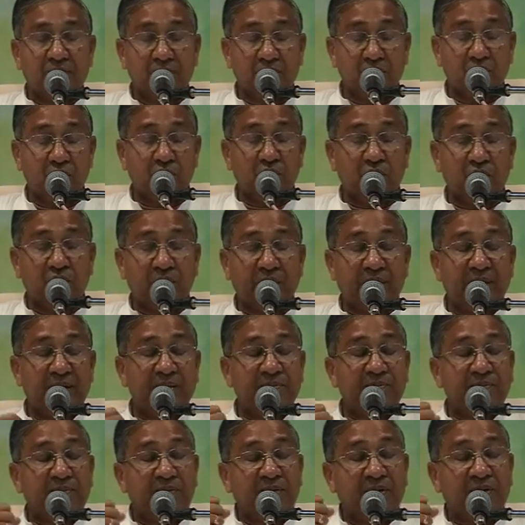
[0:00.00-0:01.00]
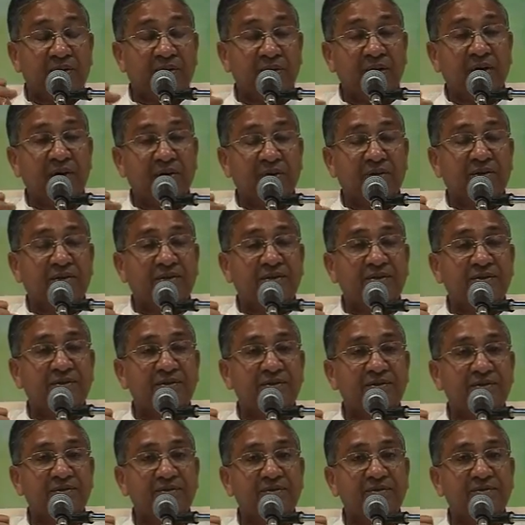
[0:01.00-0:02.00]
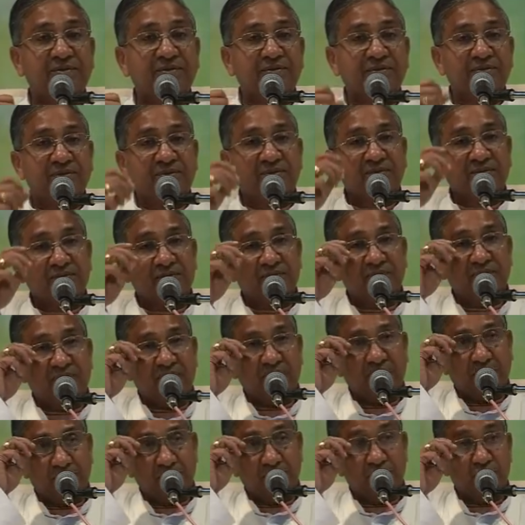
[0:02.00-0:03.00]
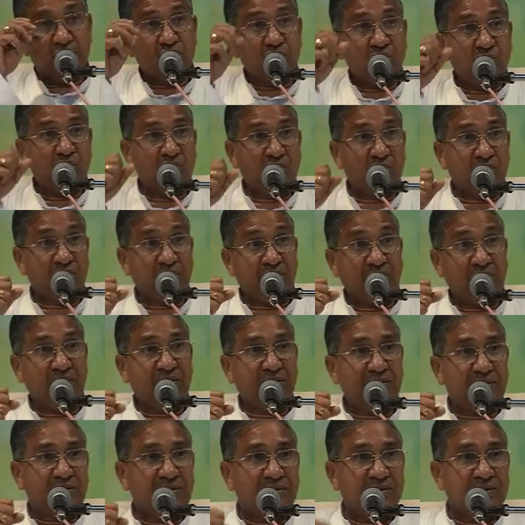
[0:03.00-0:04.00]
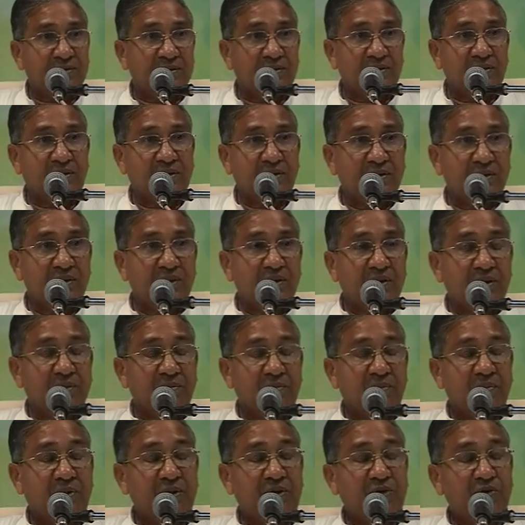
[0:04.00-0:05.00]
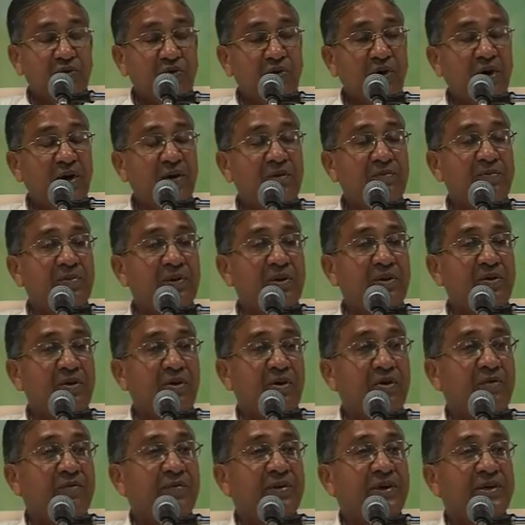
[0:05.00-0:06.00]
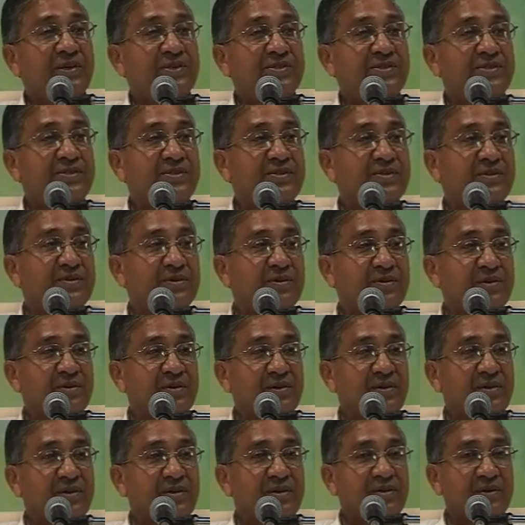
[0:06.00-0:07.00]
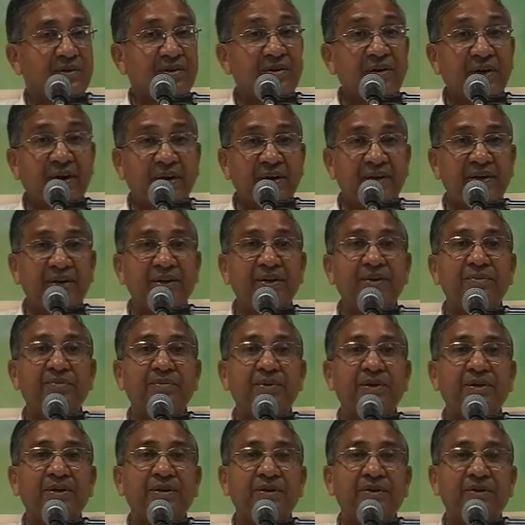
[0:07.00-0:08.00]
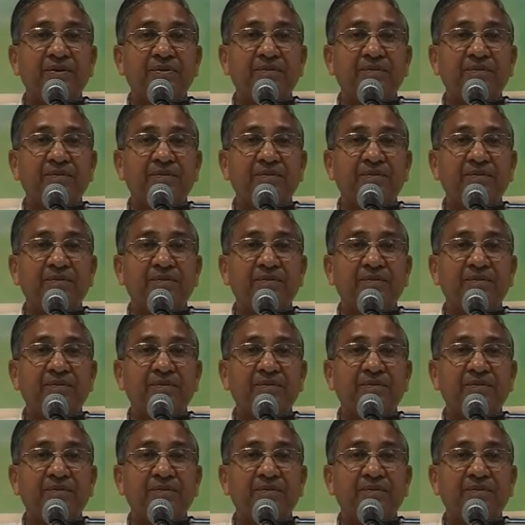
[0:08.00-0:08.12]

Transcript: though I am the king, I am soul king, but you have been always guiding me